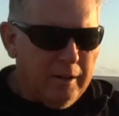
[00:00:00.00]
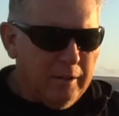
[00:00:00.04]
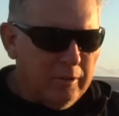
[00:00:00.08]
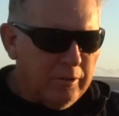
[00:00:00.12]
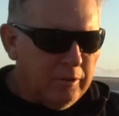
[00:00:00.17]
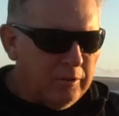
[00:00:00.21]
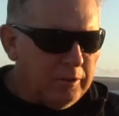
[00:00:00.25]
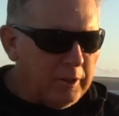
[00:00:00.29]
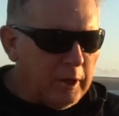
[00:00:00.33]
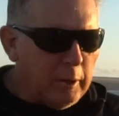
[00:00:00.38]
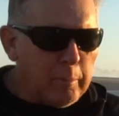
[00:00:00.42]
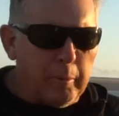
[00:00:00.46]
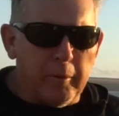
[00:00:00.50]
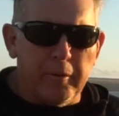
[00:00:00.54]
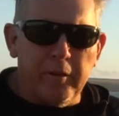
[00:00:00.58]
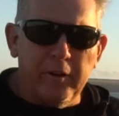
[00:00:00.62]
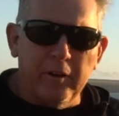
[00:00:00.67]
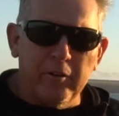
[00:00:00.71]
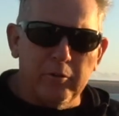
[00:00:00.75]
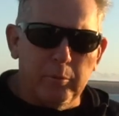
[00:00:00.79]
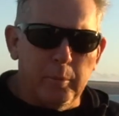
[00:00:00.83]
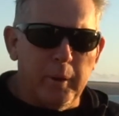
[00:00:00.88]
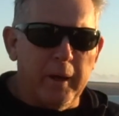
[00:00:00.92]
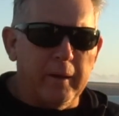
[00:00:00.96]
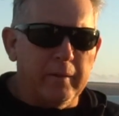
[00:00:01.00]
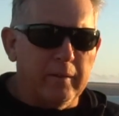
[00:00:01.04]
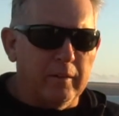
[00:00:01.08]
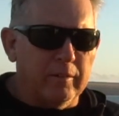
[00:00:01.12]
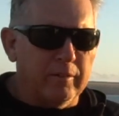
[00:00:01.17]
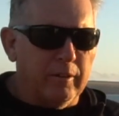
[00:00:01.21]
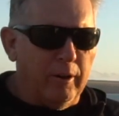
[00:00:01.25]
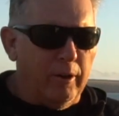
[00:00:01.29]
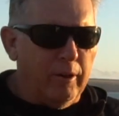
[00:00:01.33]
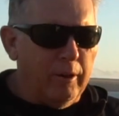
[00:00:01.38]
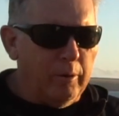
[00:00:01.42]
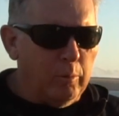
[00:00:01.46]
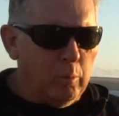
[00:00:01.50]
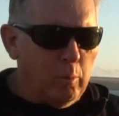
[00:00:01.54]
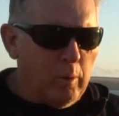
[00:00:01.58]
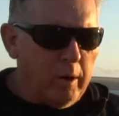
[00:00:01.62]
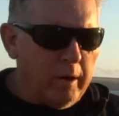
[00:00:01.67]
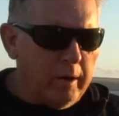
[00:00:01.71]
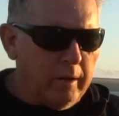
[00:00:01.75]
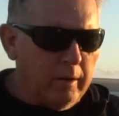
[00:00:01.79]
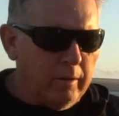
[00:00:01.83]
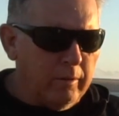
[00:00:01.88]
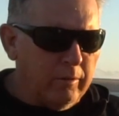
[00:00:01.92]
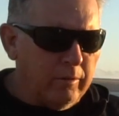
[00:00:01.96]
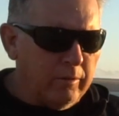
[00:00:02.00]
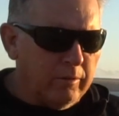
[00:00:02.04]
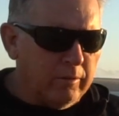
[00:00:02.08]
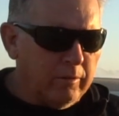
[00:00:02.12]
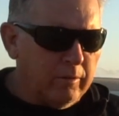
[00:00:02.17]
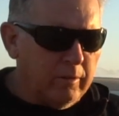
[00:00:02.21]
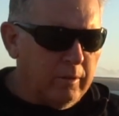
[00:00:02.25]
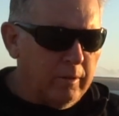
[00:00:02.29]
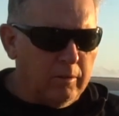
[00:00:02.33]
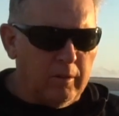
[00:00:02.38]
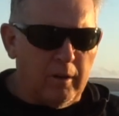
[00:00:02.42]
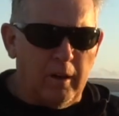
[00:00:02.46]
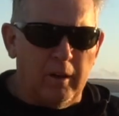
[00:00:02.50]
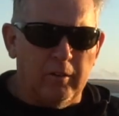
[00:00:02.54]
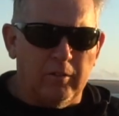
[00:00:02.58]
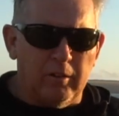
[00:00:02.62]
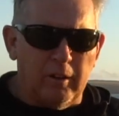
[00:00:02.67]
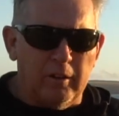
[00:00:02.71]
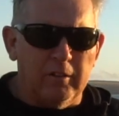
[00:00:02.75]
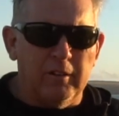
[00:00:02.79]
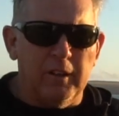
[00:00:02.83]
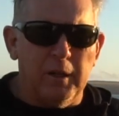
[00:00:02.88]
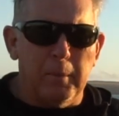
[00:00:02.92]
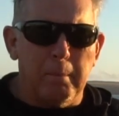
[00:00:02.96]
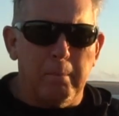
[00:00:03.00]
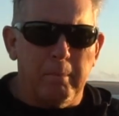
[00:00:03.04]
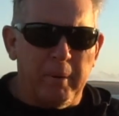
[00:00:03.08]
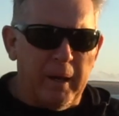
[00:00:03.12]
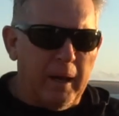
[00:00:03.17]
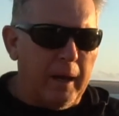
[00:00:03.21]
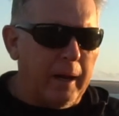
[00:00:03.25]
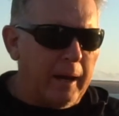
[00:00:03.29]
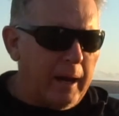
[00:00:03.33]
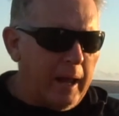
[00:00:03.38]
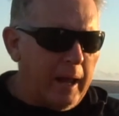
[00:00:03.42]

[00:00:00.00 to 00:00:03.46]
So a couple of things about this light. One is, it's actually a billet